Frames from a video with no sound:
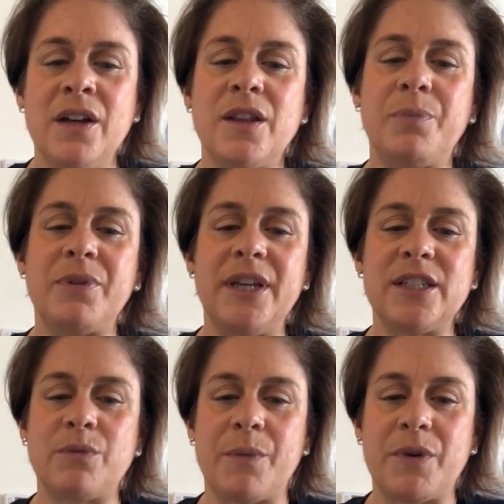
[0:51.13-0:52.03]
The
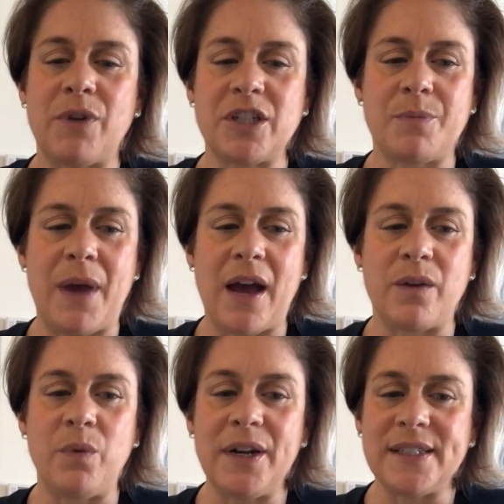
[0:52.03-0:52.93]
policewoman rushed
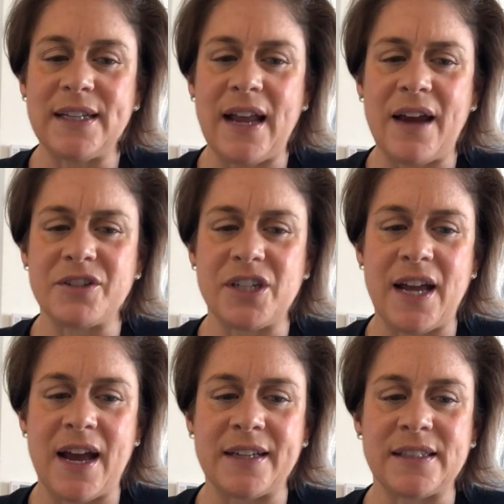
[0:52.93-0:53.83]
back. What is it now?
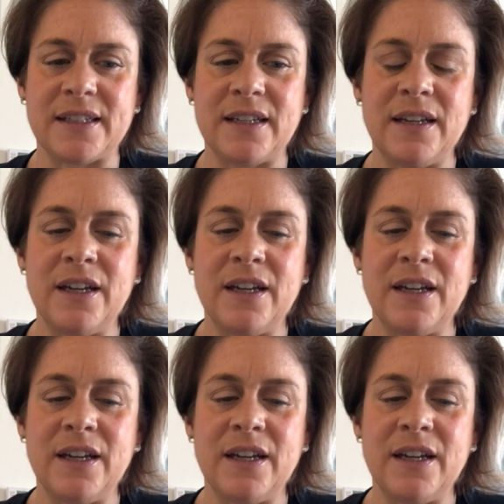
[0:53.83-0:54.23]
she asked.